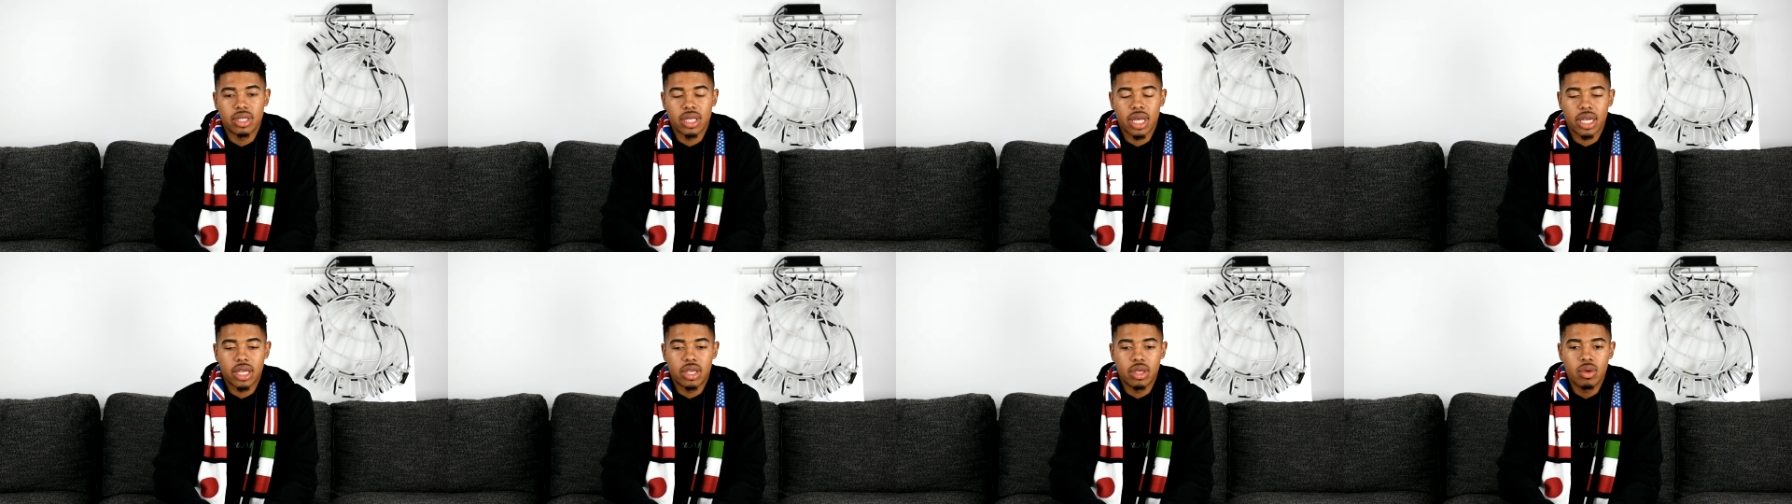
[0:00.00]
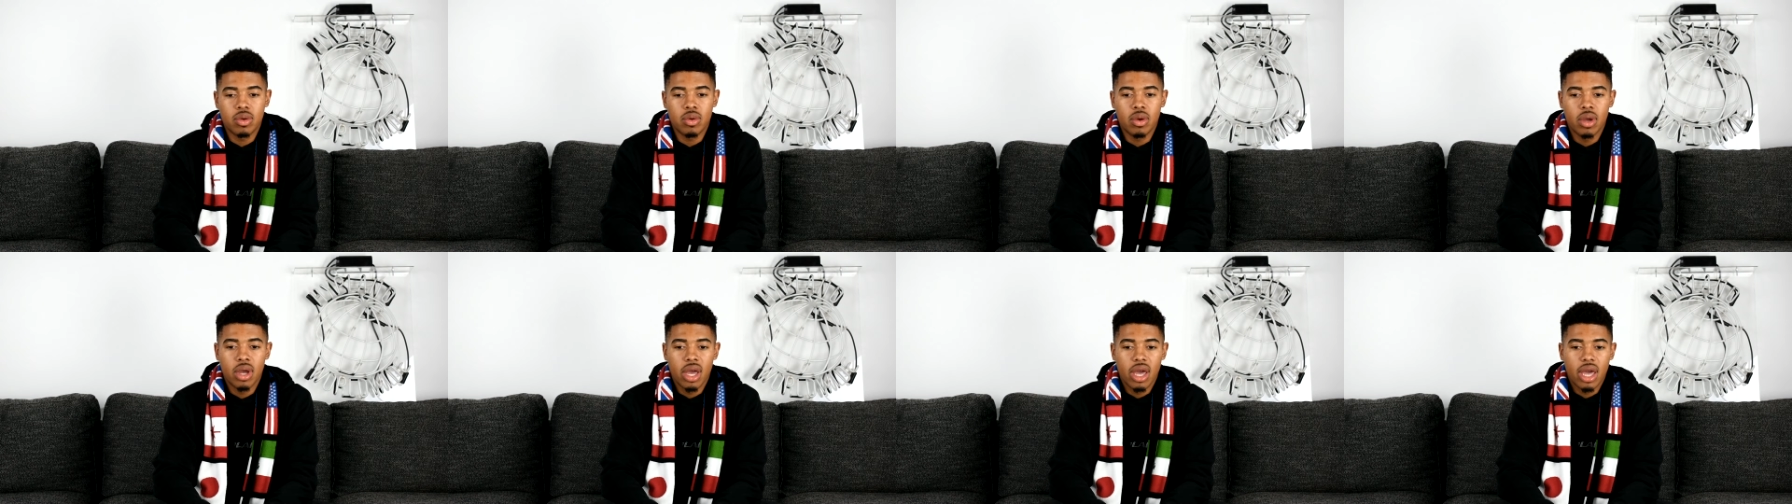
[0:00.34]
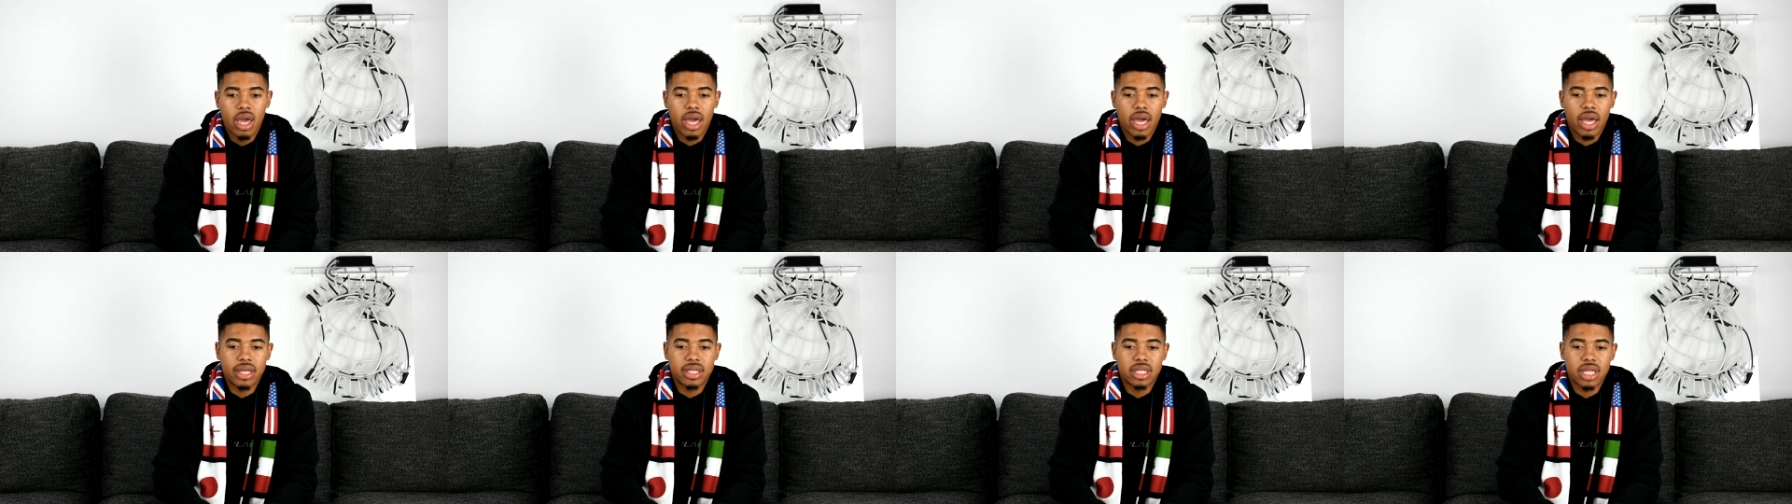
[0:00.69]
It's
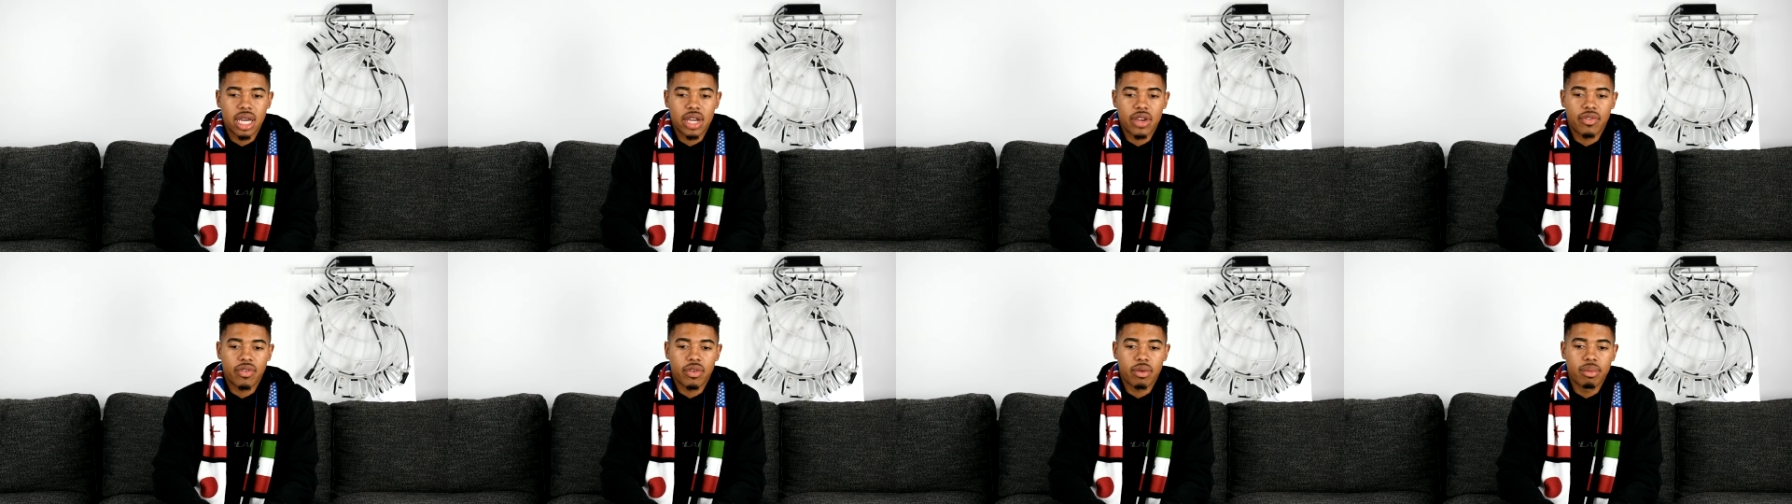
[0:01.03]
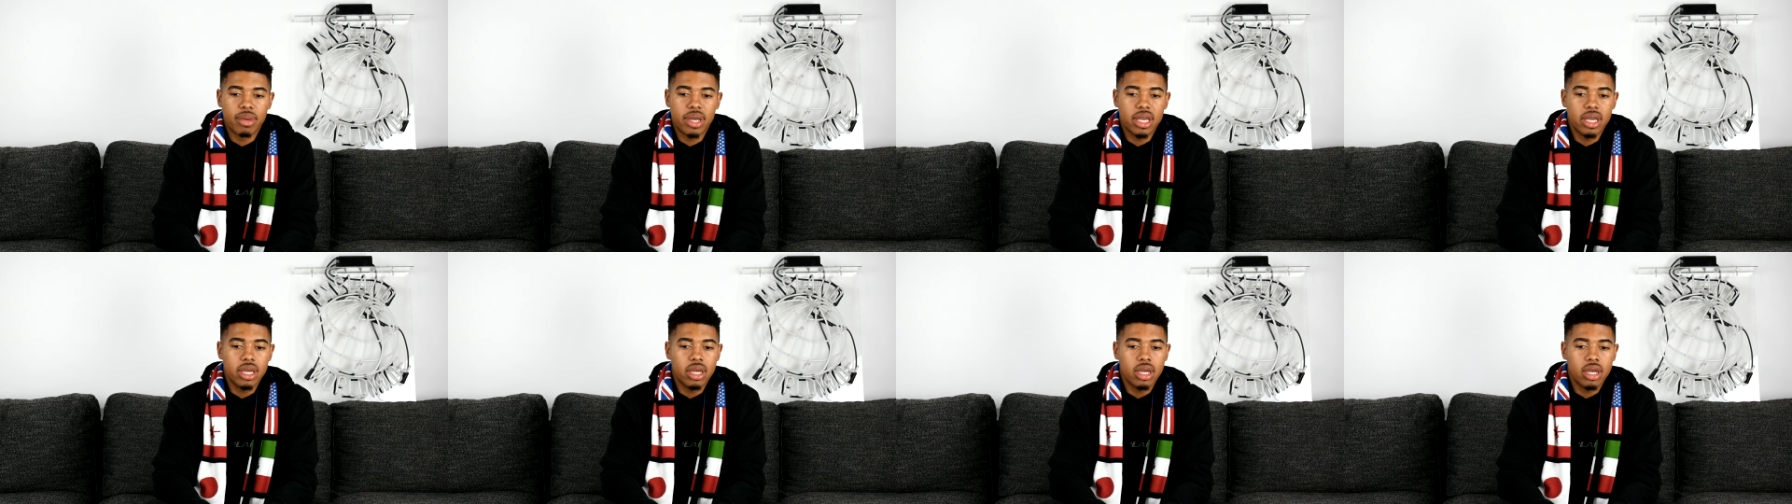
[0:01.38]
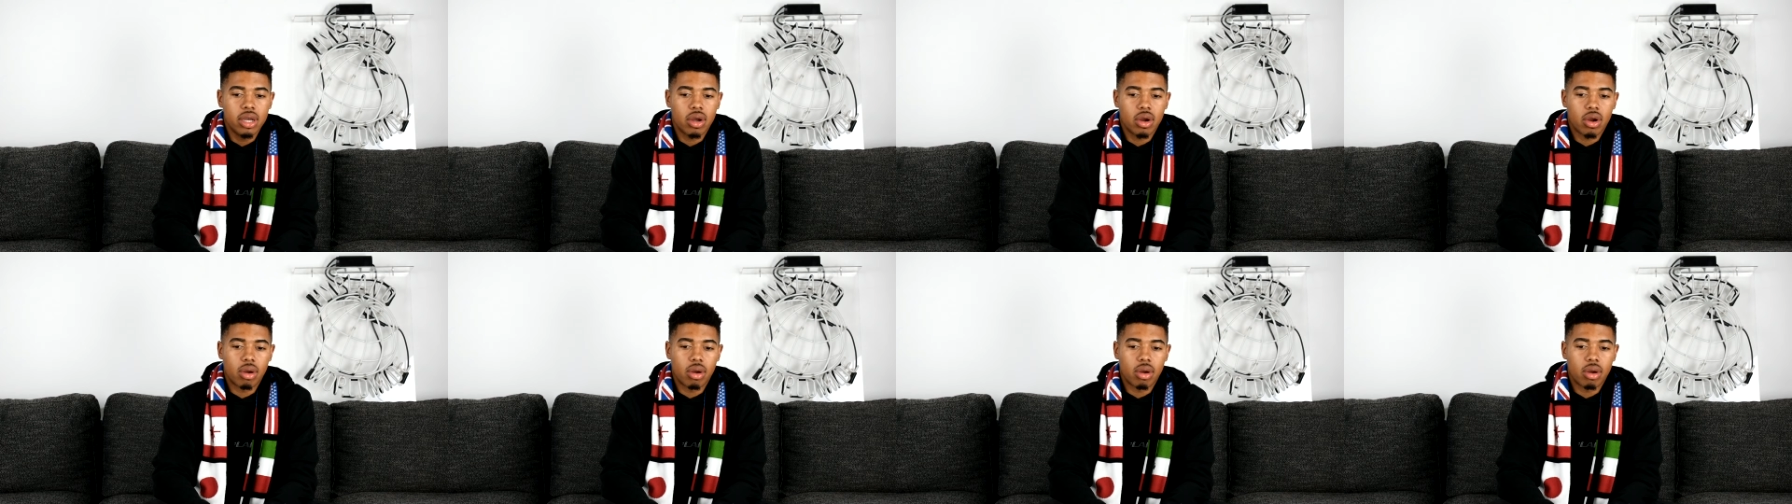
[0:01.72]
like for me,